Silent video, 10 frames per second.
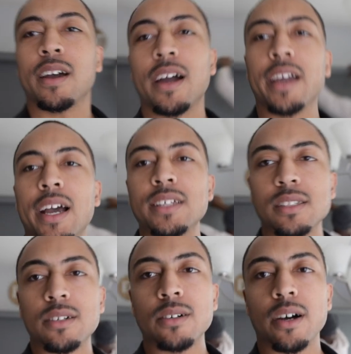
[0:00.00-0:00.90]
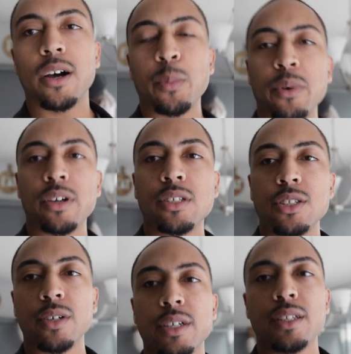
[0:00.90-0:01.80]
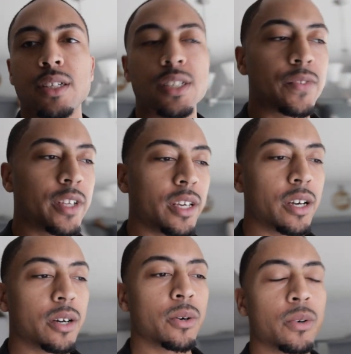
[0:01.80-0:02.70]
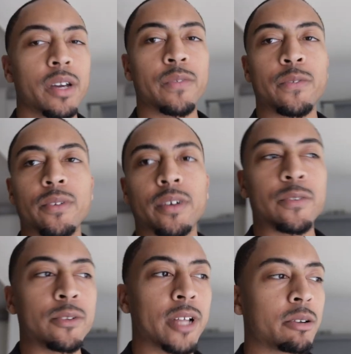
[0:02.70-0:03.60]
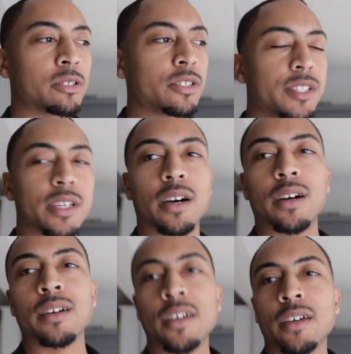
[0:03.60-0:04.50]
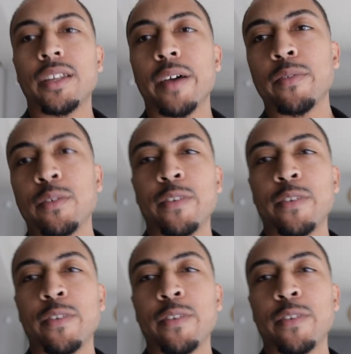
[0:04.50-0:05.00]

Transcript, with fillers: Alright guys, so I uh, hope you enjoyed this video. If if you like what you saw, definitely